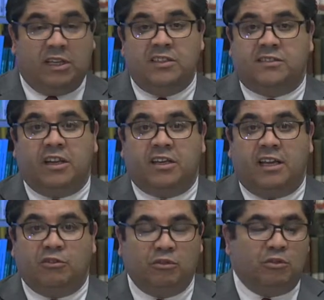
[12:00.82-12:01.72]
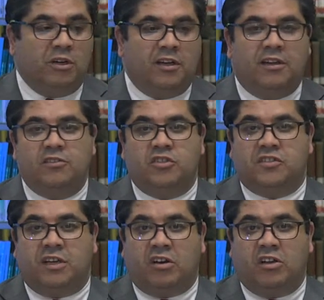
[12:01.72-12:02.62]
least that I can do, just
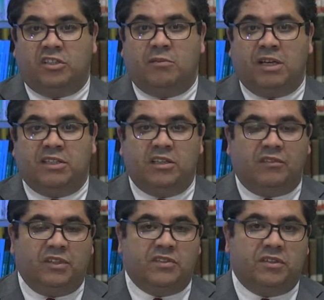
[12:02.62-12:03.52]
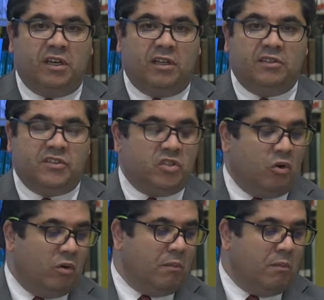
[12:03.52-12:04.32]
acknowledge them at the end of this show.